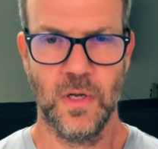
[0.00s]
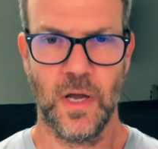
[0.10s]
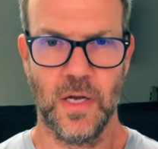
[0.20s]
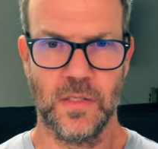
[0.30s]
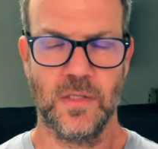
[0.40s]

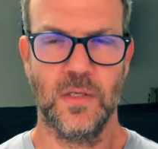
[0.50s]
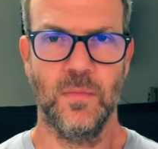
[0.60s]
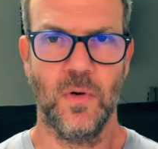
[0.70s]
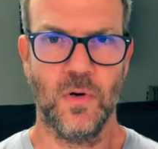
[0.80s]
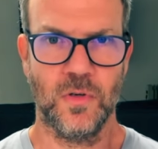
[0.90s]
ask
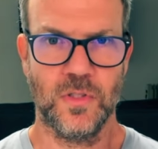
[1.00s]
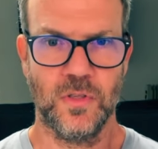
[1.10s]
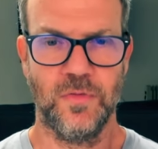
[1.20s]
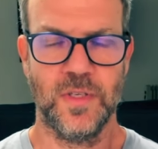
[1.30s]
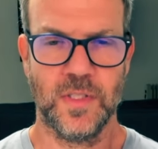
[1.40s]
more
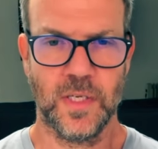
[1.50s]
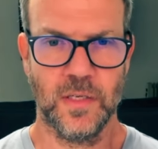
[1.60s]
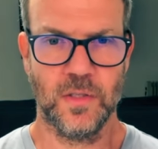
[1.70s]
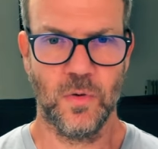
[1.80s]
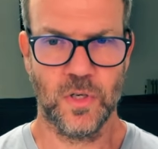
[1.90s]

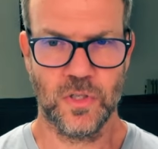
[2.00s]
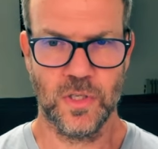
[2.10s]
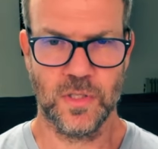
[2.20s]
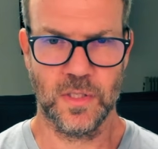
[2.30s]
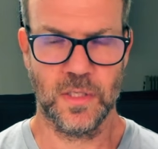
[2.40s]
sophisticated
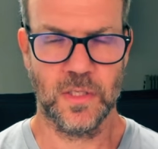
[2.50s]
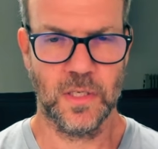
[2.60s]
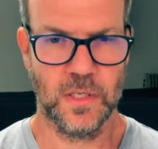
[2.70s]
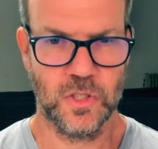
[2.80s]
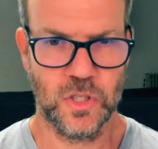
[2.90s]
questions and,
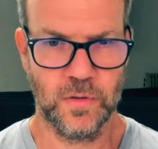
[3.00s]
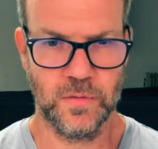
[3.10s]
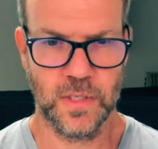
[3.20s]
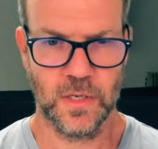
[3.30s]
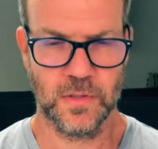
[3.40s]
and achieve
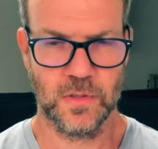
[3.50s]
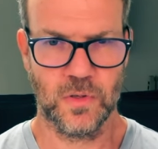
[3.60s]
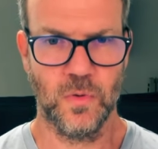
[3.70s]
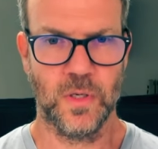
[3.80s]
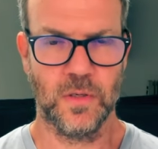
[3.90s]
the answer
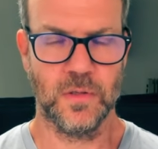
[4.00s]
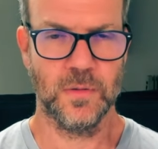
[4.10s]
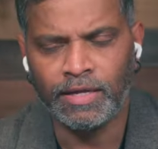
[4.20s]
quicker.